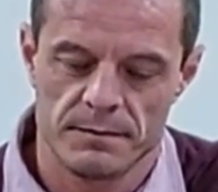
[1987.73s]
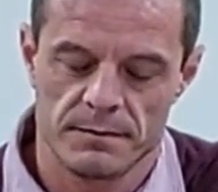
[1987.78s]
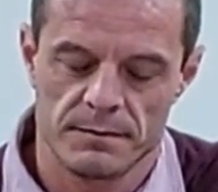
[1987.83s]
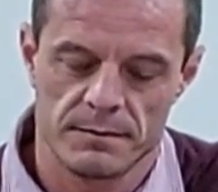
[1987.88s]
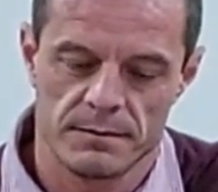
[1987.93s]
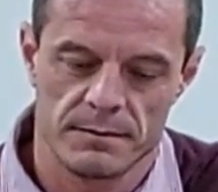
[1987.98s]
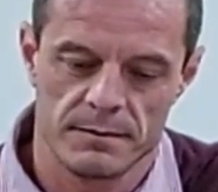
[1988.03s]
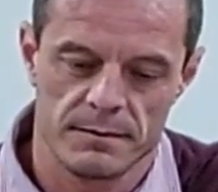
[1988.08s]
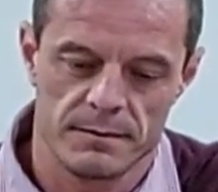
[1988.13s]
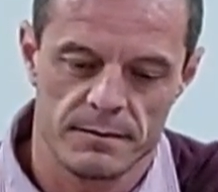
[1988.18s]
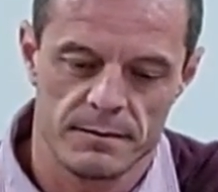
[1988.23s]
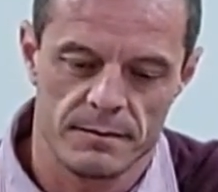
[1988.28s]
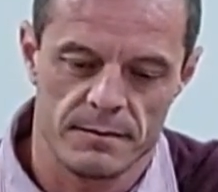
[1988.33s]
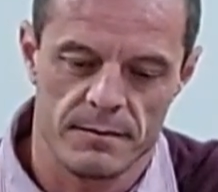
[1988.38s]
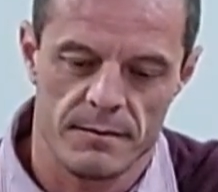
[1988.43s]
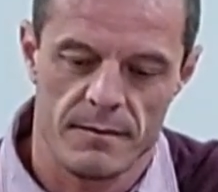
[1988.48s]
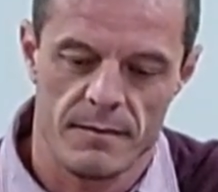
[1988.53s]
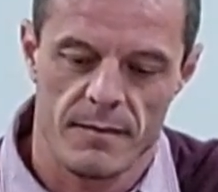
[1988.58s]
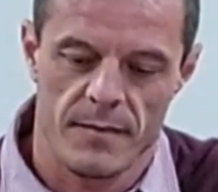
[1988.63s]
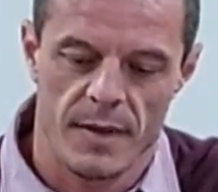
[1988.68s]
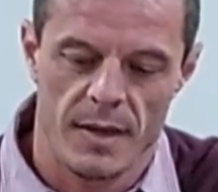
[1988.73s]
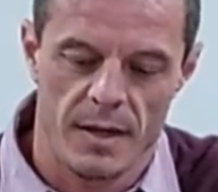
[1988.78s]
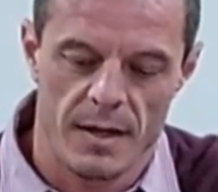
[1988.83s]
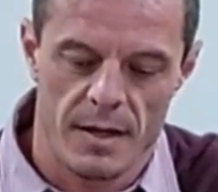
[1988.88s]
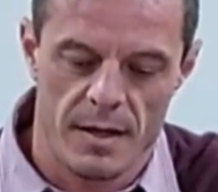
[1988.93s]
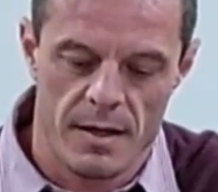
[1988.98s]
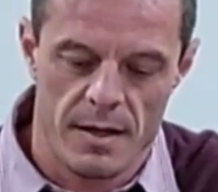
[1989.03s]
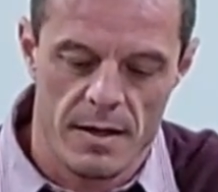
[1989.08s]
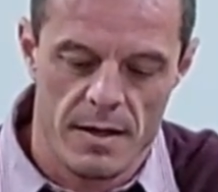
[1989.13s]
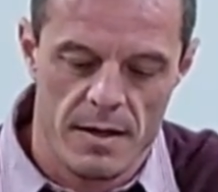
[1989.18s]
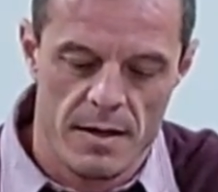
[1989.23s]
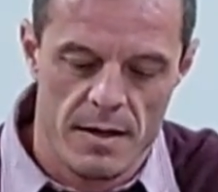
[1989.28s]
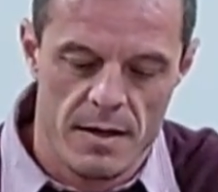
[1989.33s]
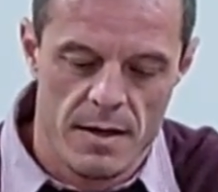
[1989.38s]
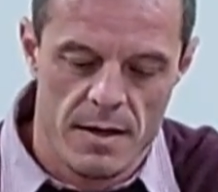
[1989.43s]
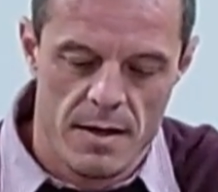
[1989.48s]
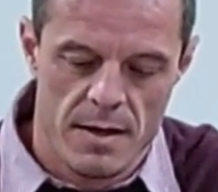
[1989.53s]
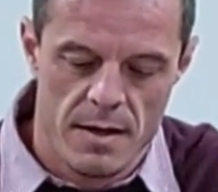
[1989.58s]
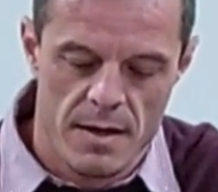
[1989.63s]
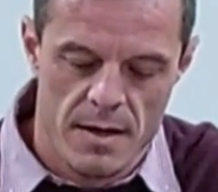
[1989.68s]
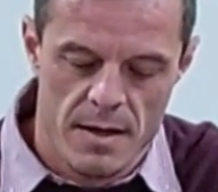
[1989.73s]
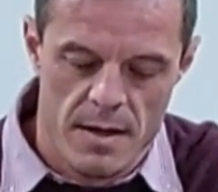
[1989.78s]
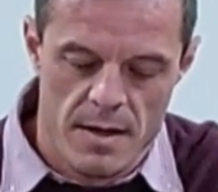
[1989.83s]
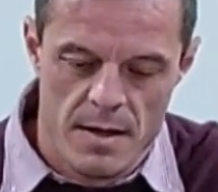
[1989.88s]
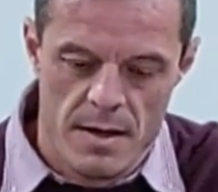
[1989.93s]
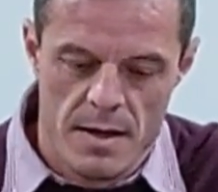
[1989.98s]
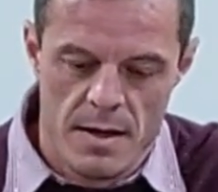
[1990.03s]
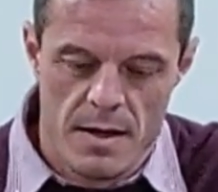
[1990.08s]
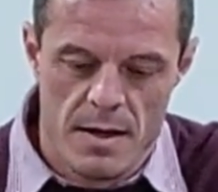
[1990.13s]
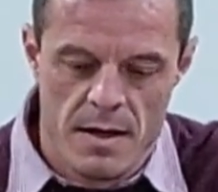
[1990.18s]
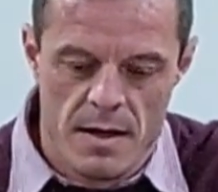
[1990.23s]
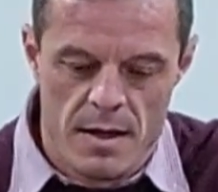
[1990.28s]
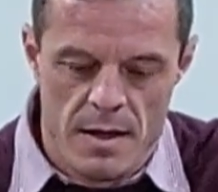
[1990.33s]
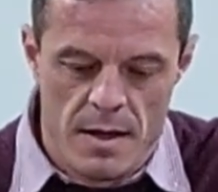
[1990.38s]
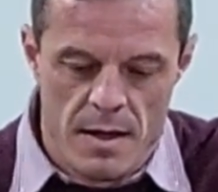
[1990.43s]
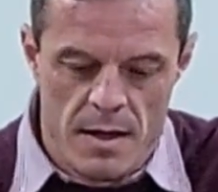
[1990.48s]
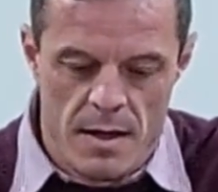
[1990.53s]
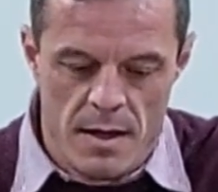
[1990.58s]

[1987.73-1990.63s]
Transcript: Nothing is said.